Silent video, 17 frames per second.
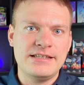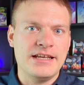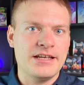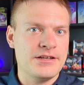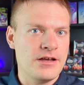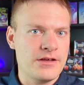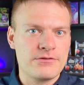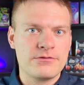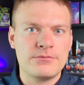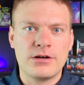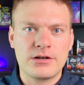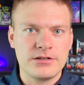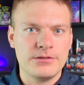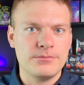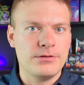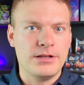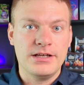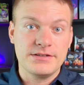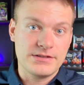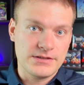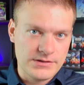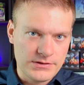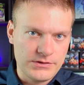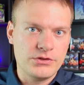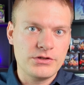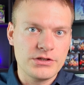and other
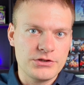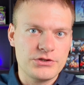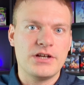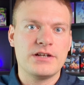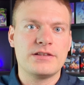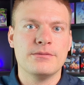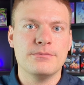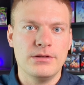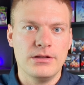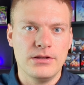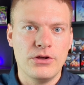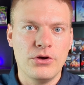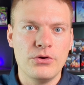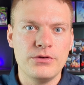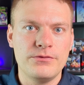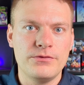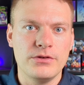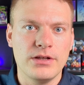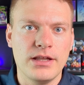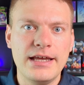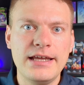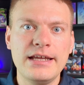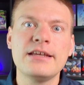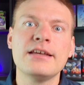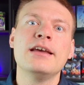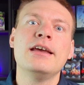marketplaces. You can check them below if you
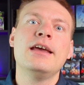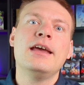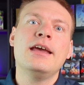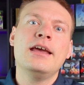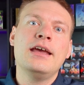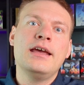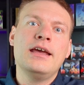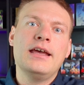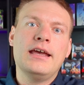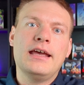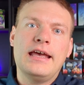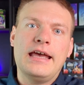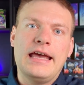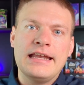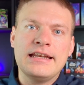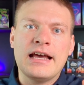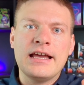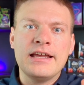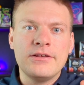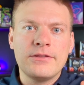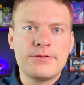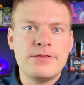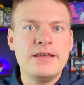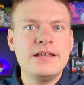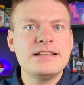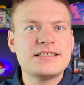like. And I
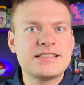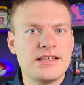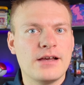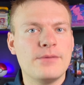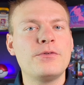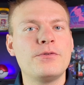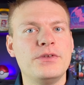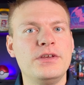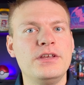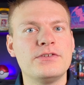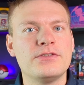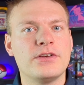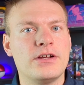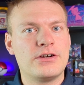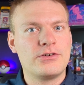think some of these are